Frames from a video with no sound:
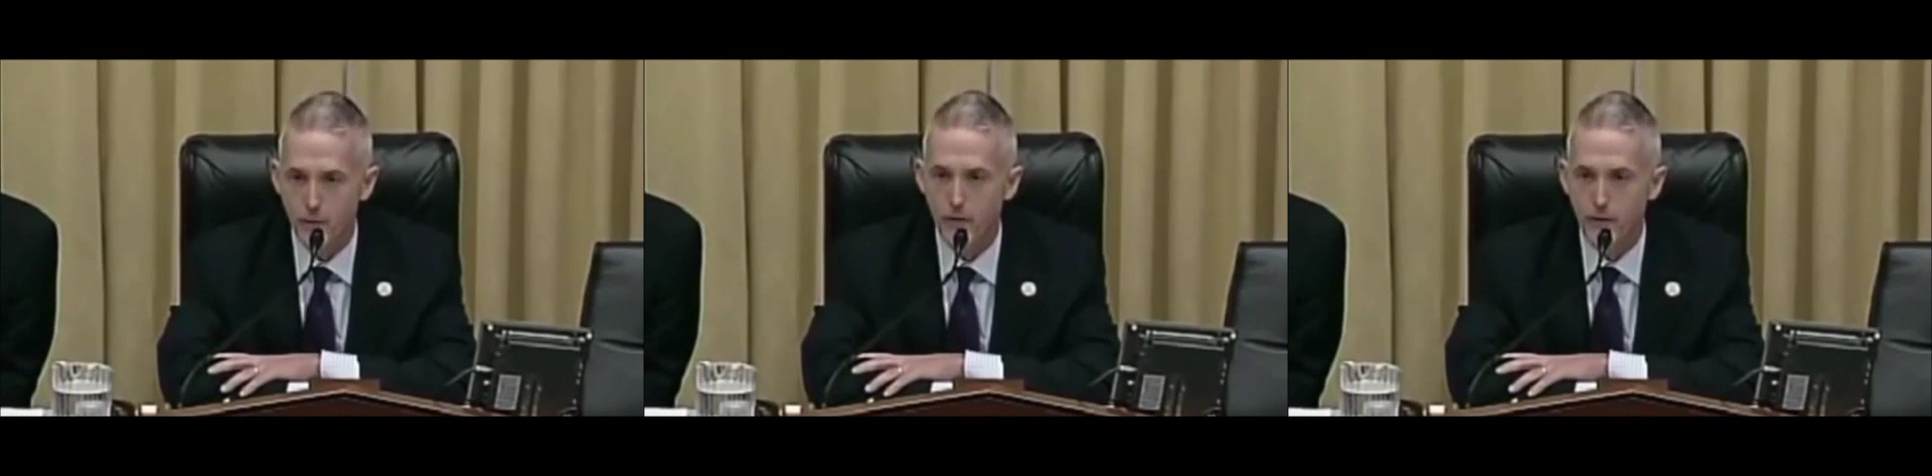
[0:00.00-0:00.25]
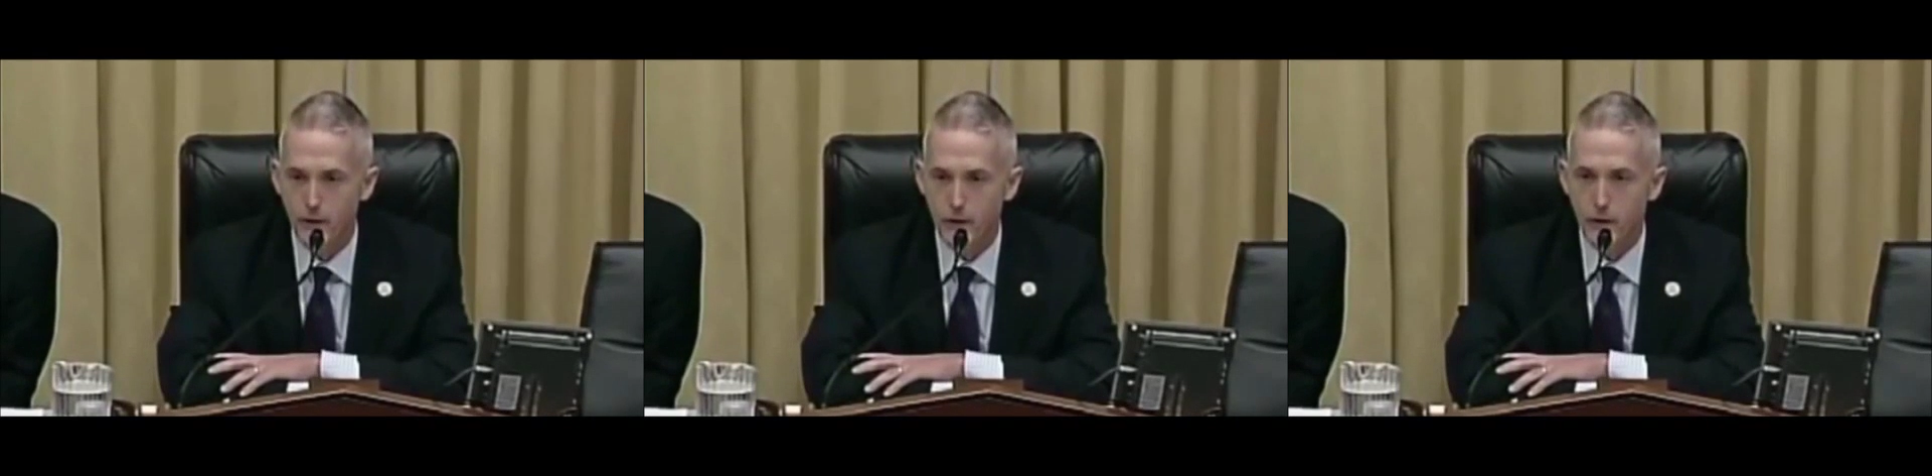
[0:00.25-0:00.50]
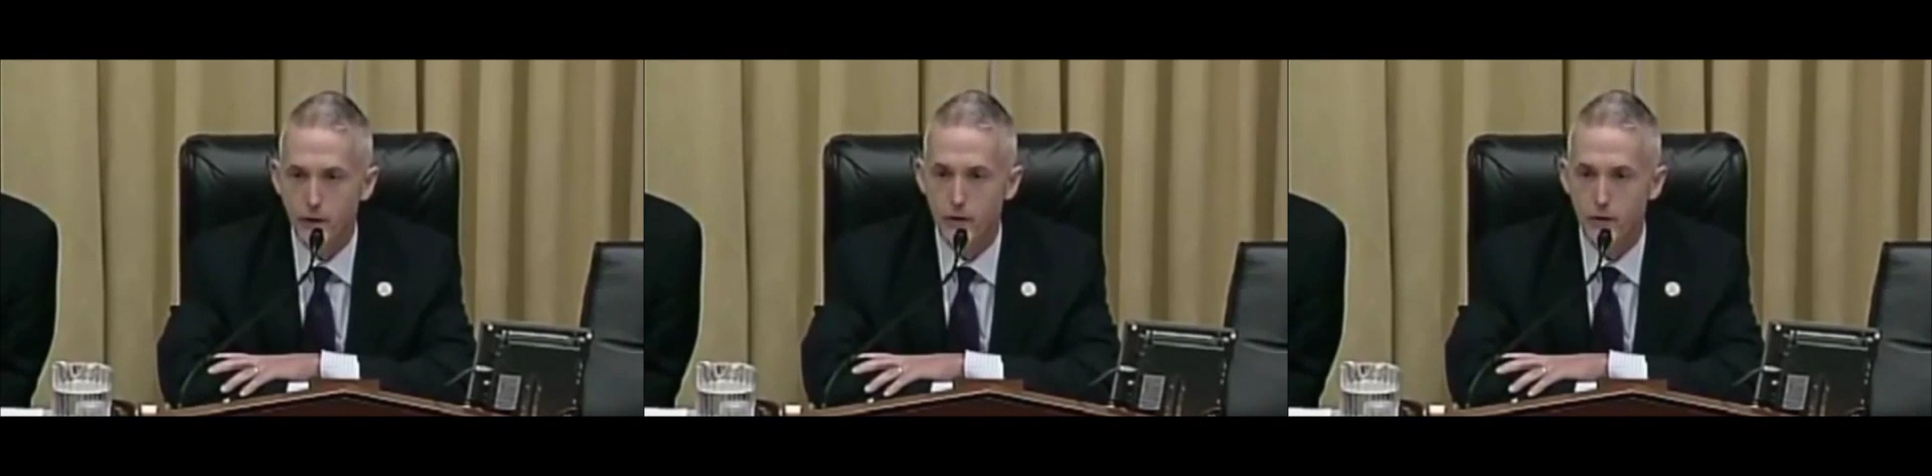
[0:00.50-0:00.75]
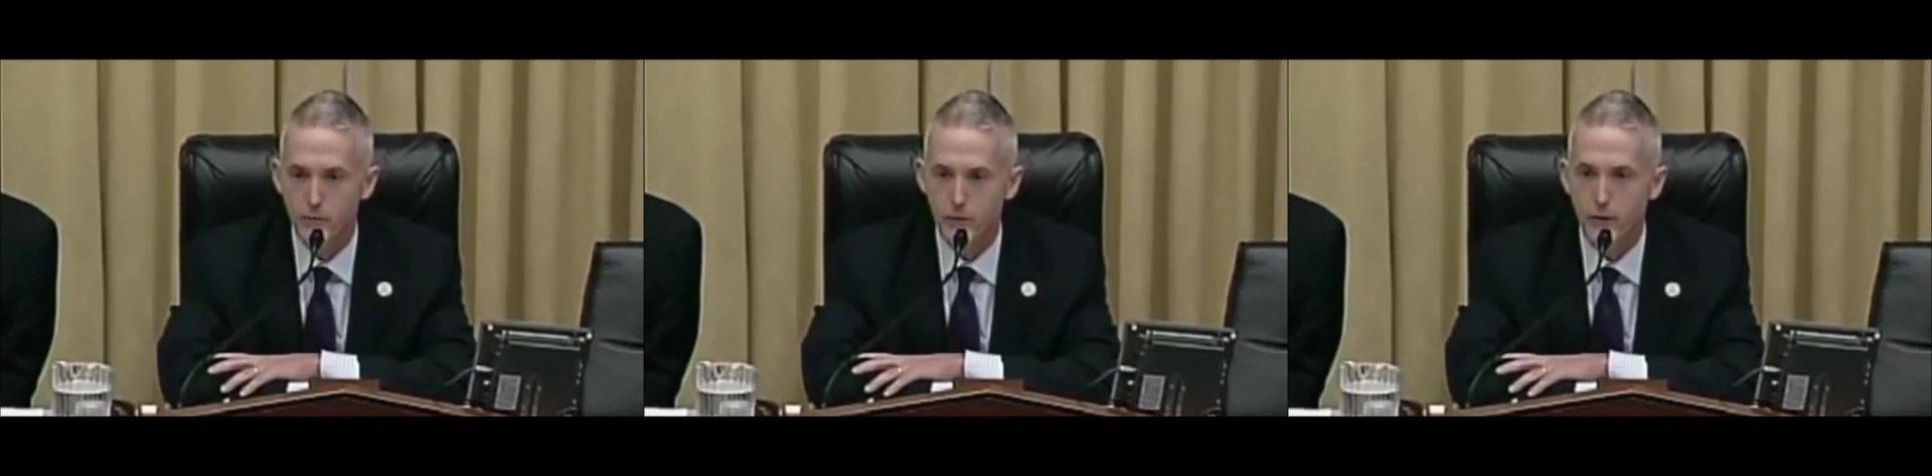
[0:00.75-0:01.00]
be very
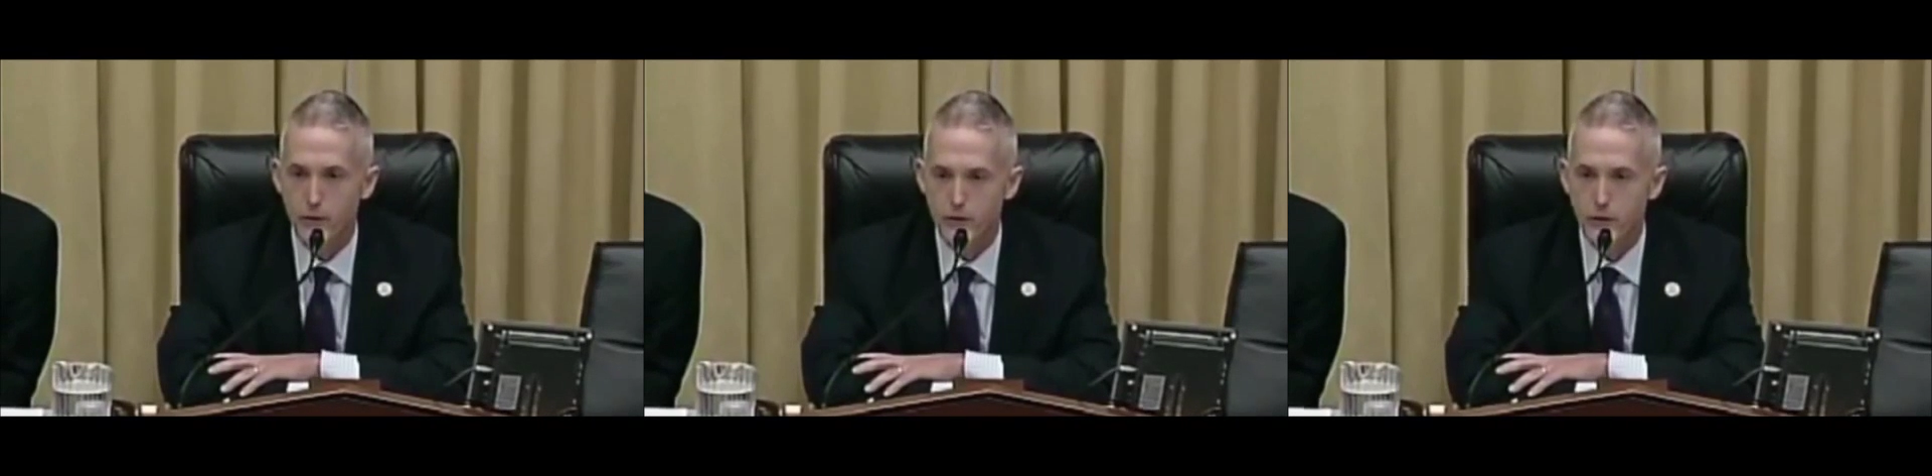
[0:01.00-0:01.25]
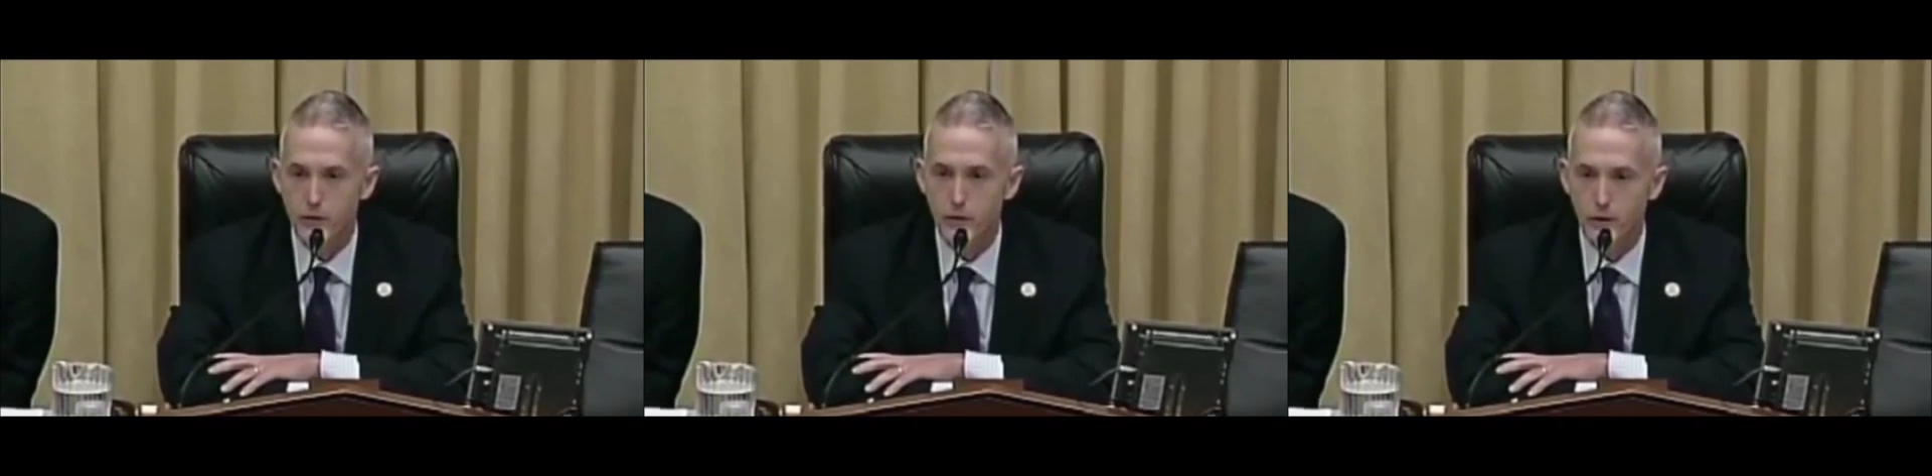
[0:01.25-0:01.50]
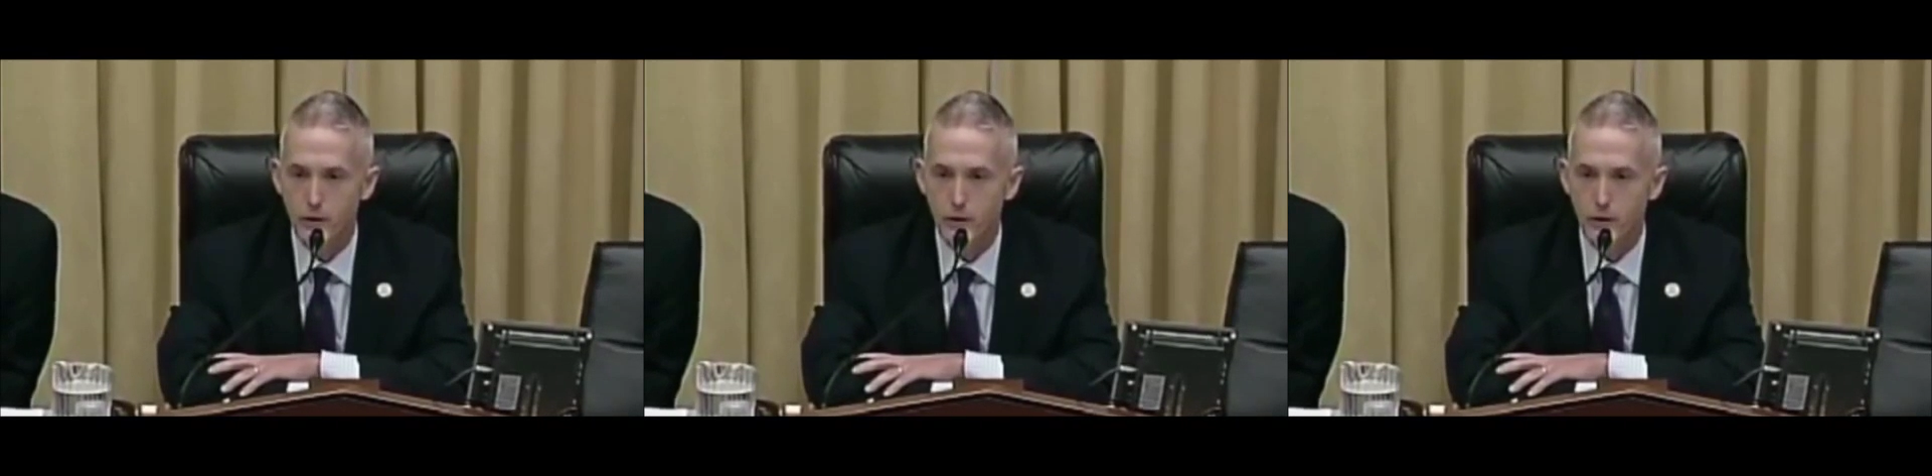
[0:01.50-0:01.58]
clear, Professor.